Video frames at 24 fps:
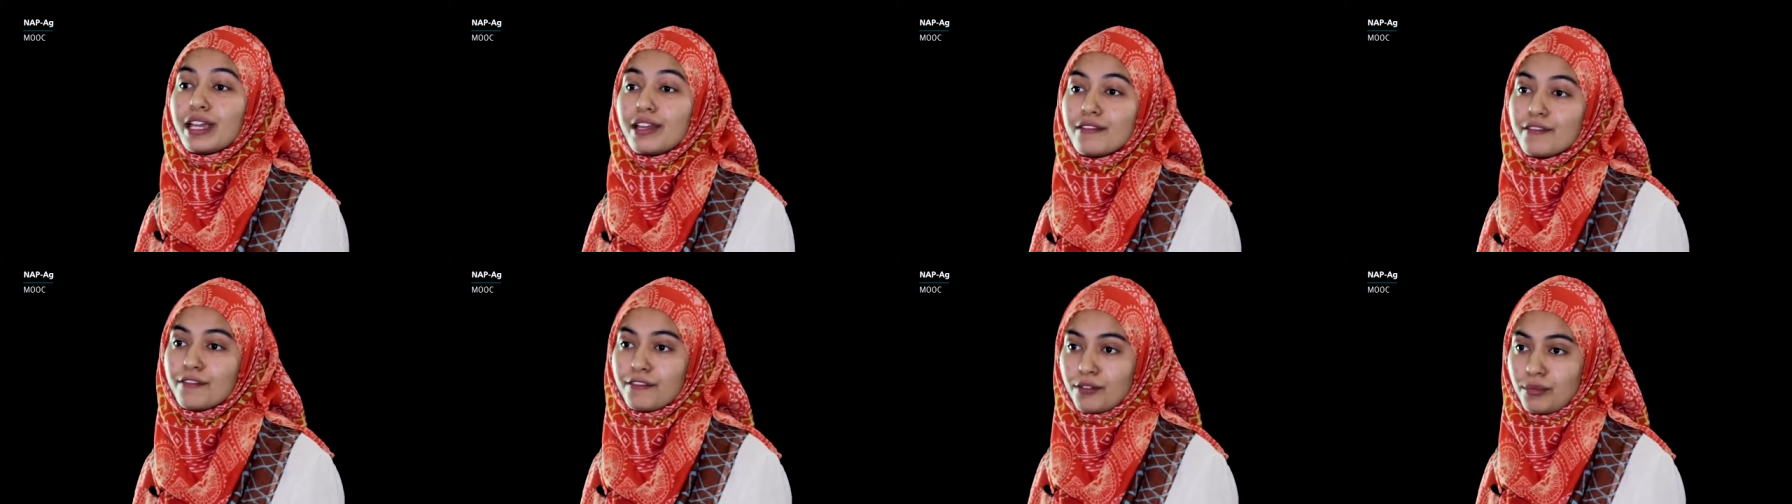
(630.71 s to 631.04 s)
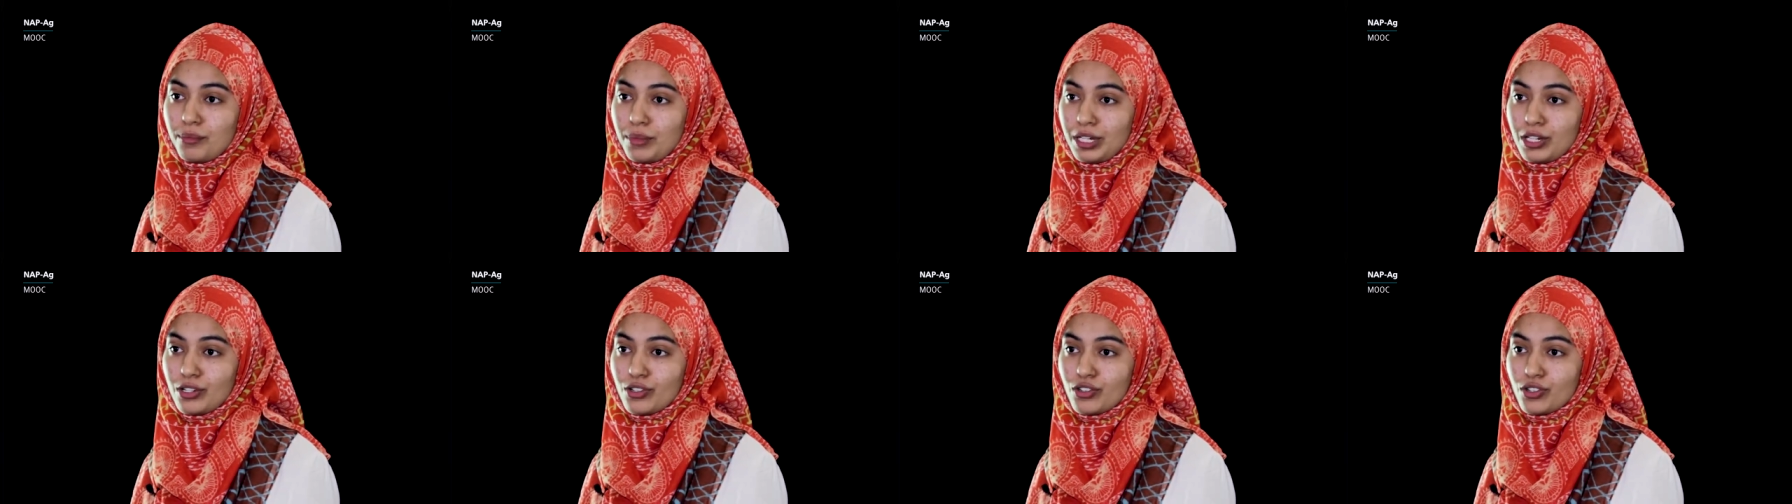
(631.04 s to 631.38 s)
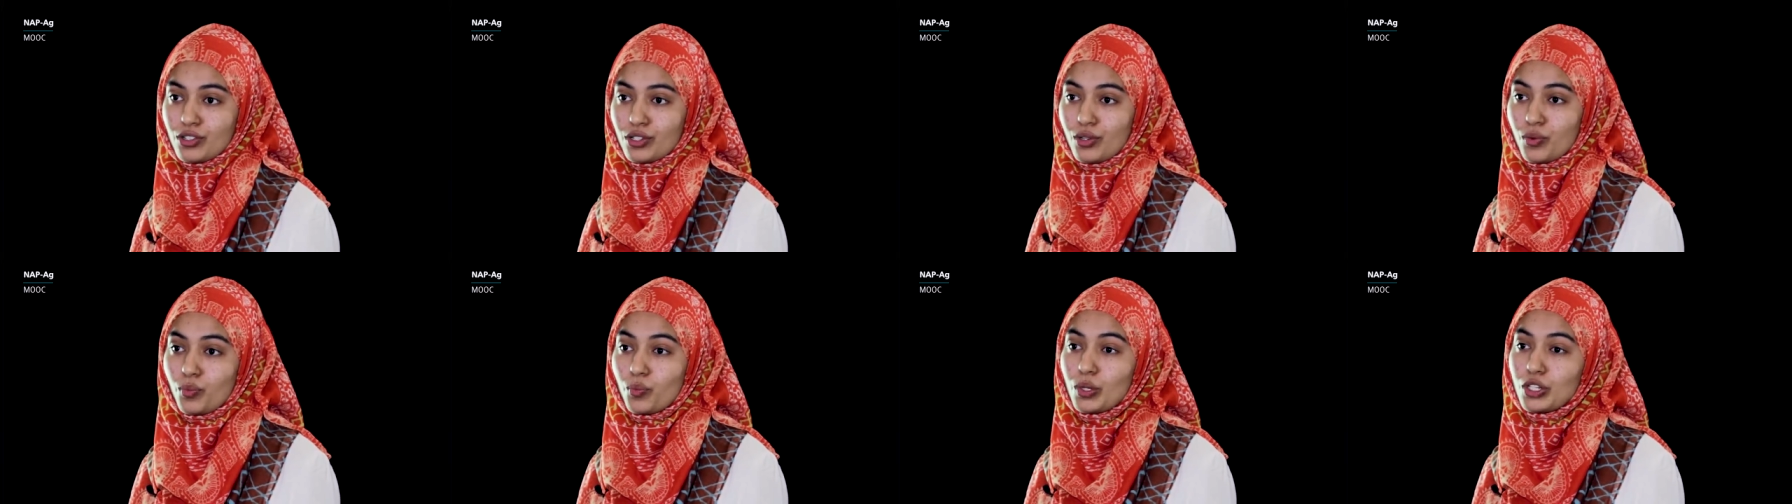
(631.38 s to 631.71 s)

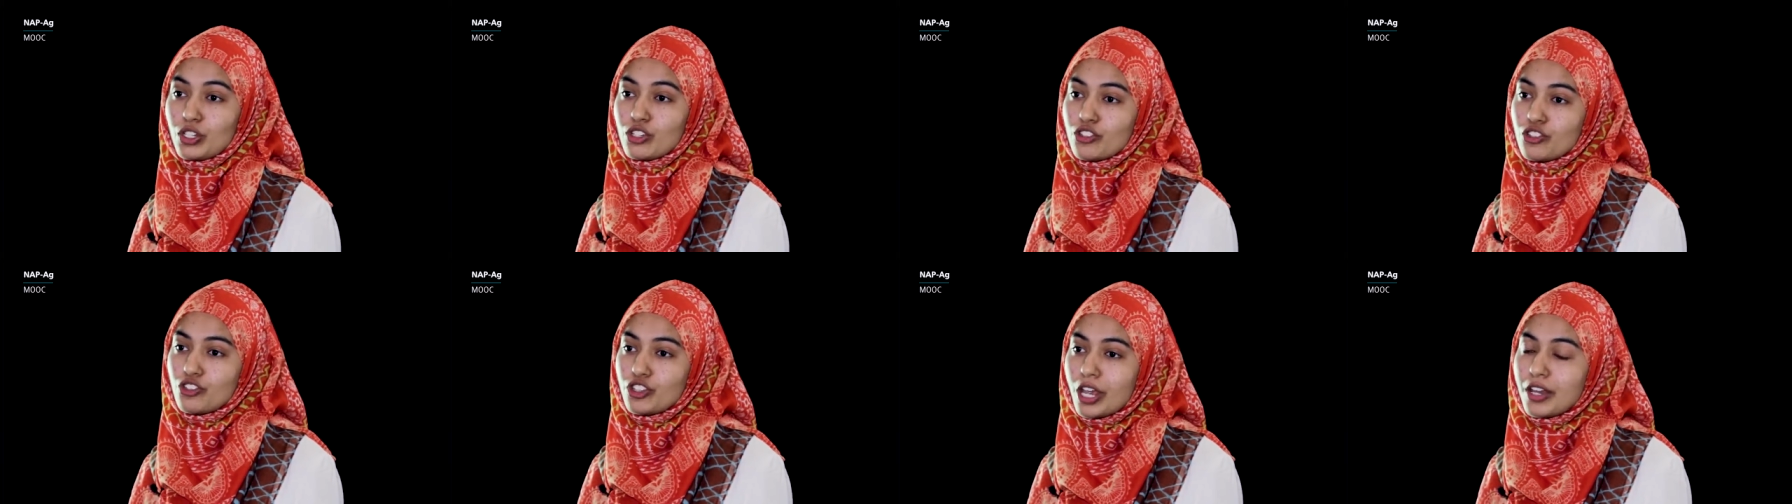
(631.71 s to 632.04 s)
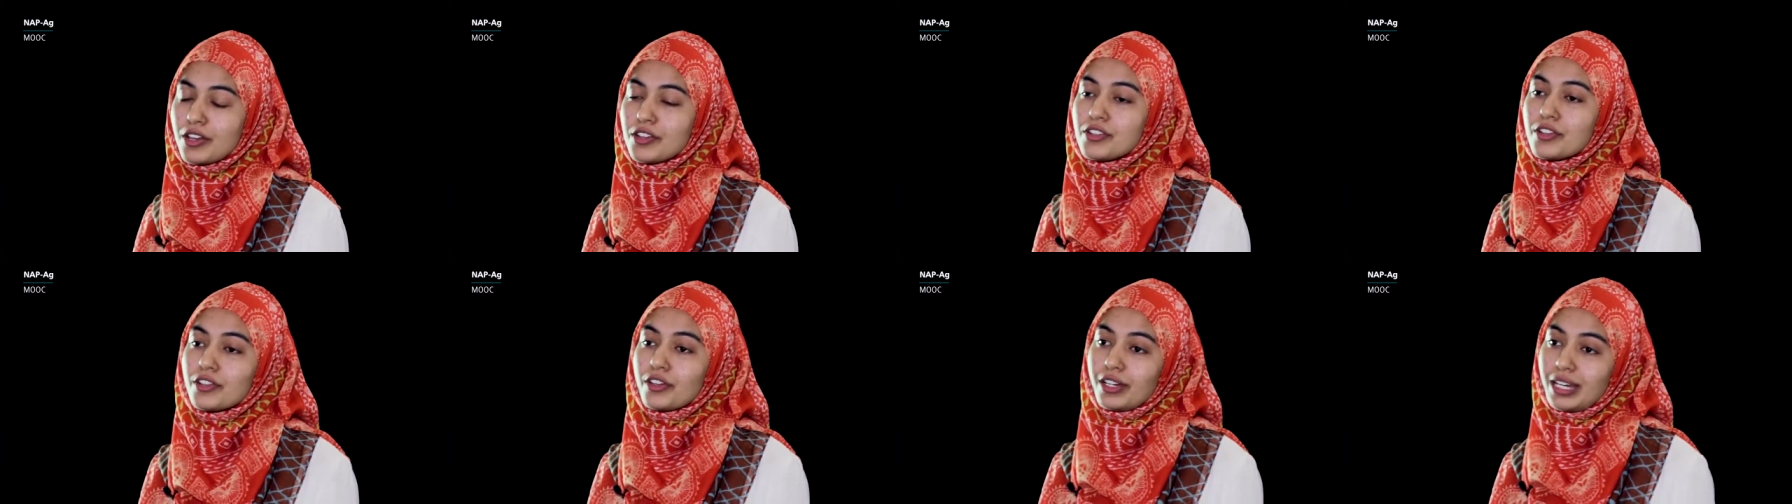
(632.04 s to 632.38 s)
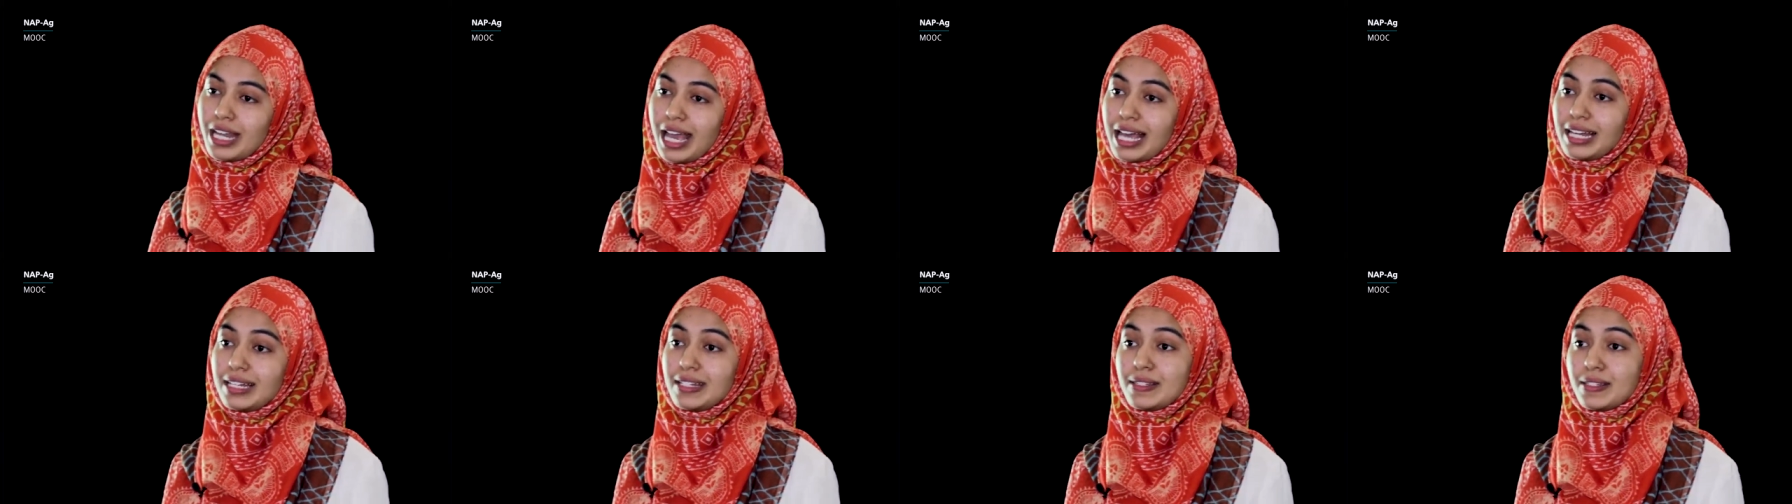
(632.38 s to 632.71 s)
information which gender
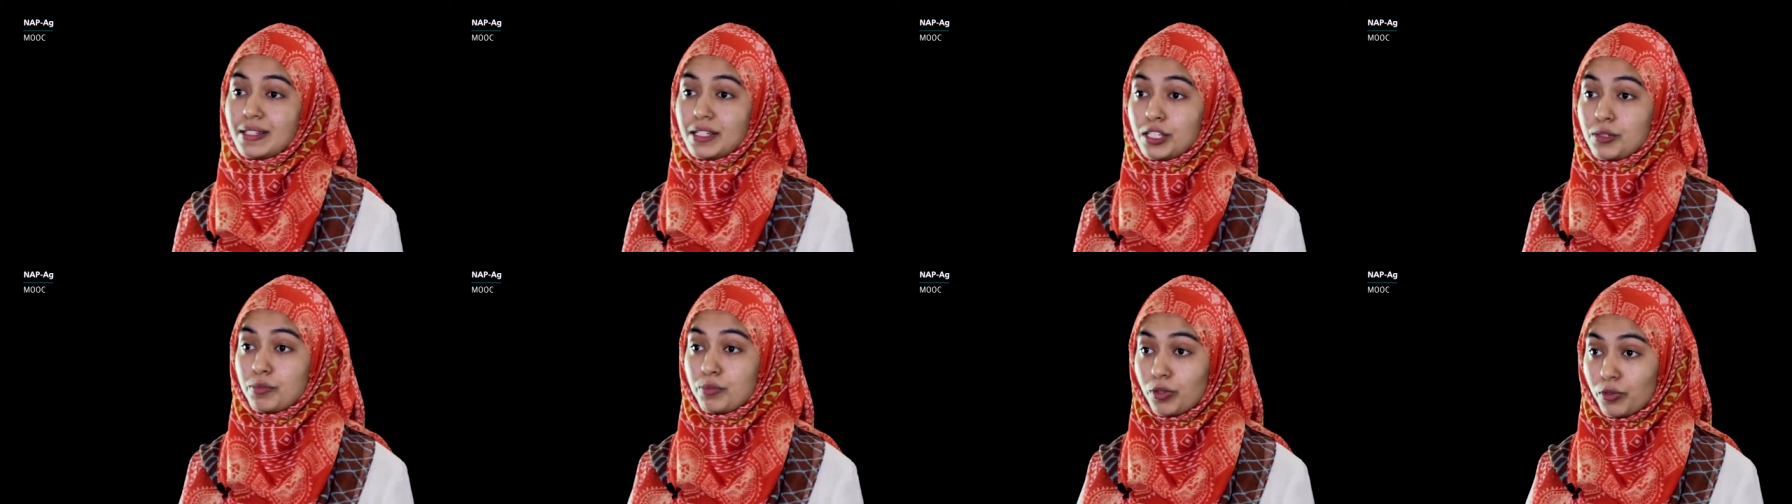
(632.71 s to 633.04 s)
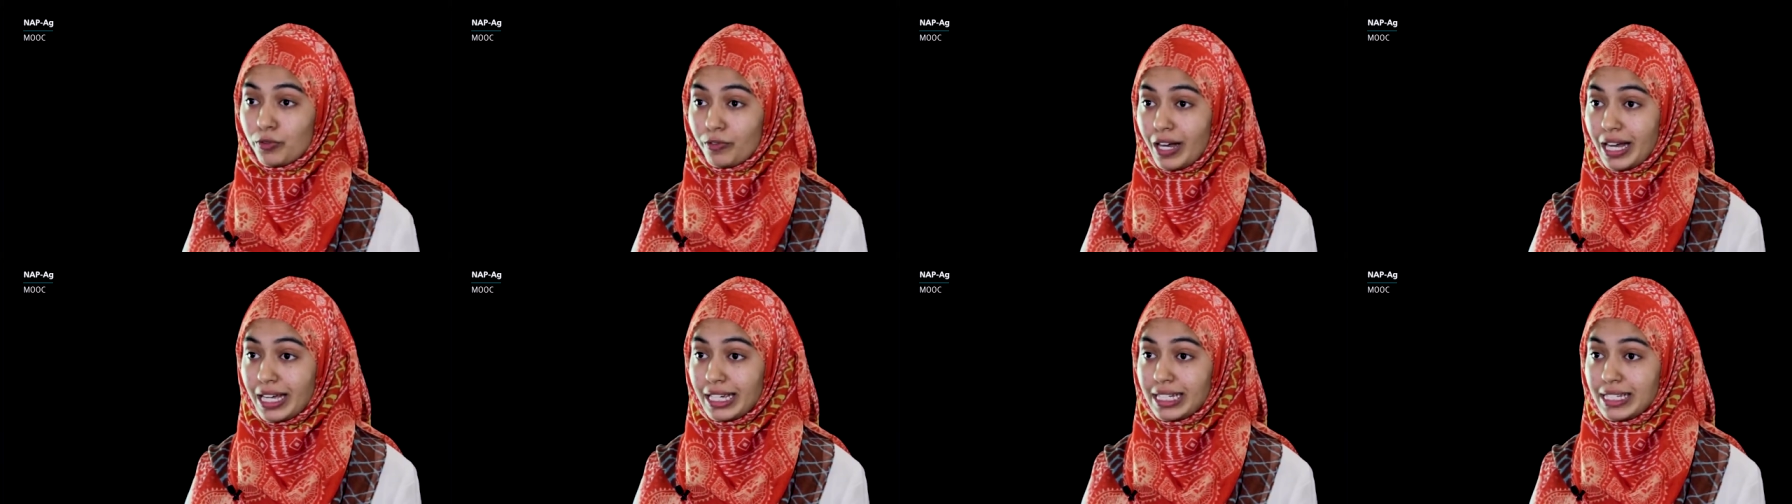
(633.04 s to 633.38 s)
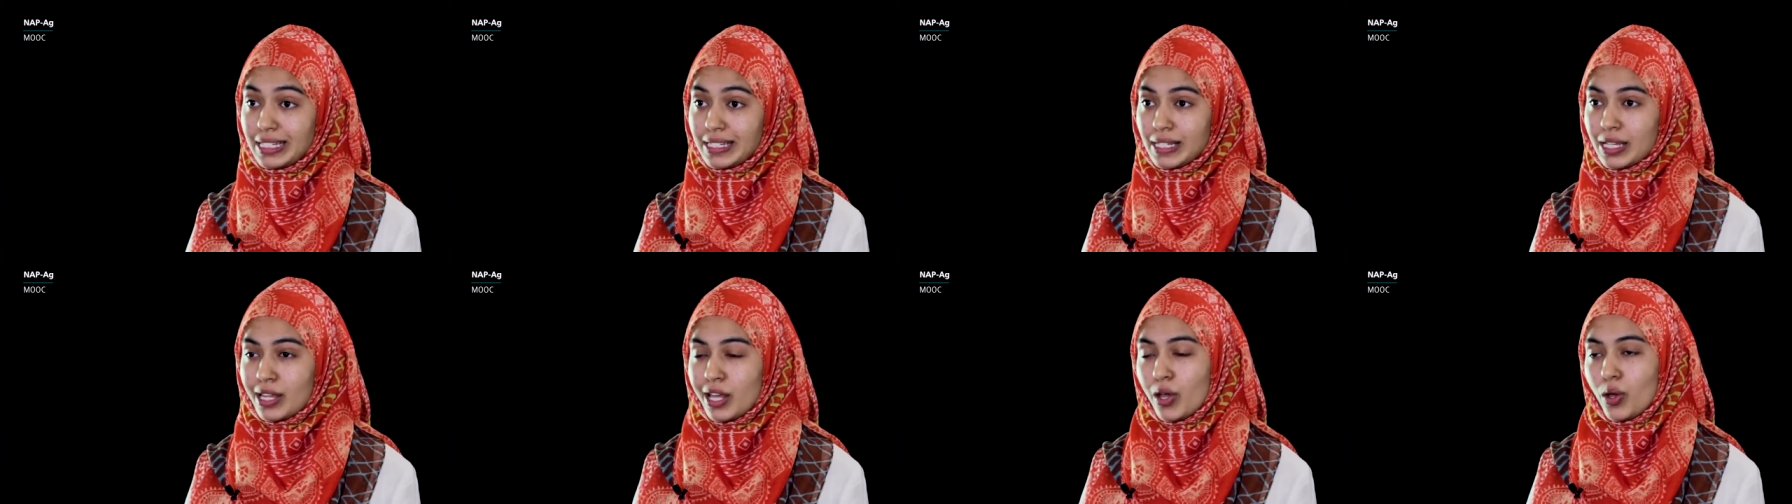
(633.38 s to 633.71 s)
analysis
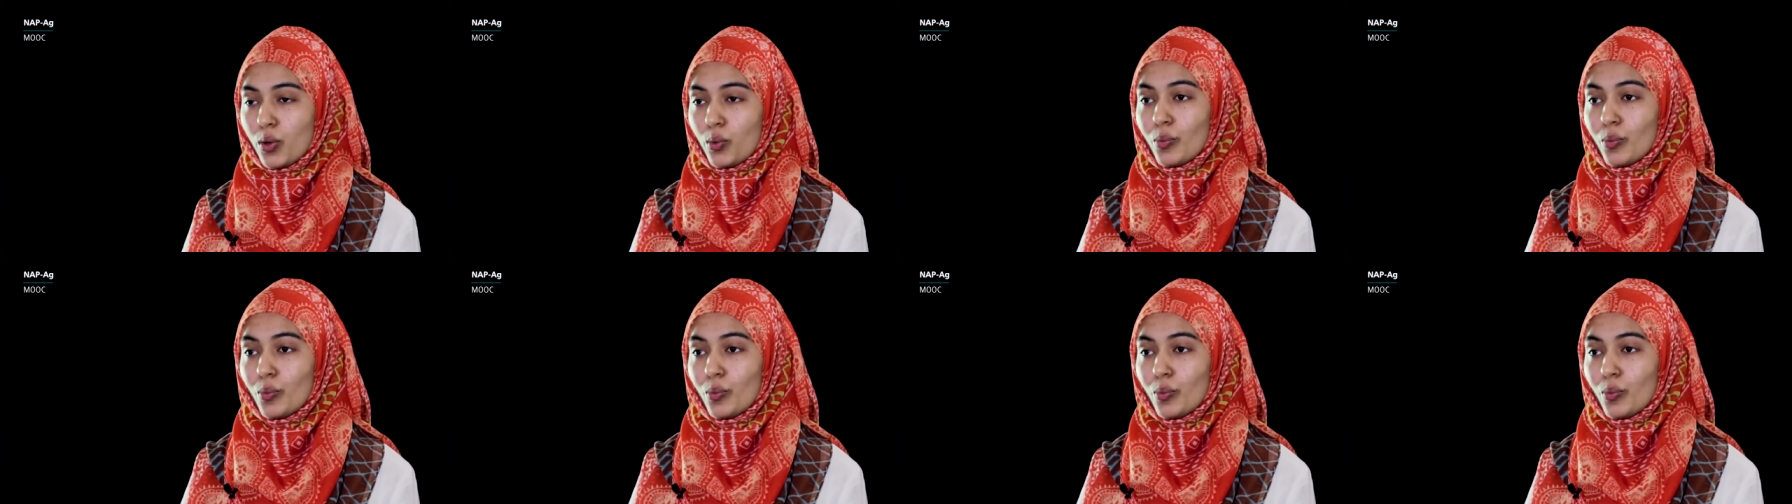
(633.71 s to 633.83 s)
provides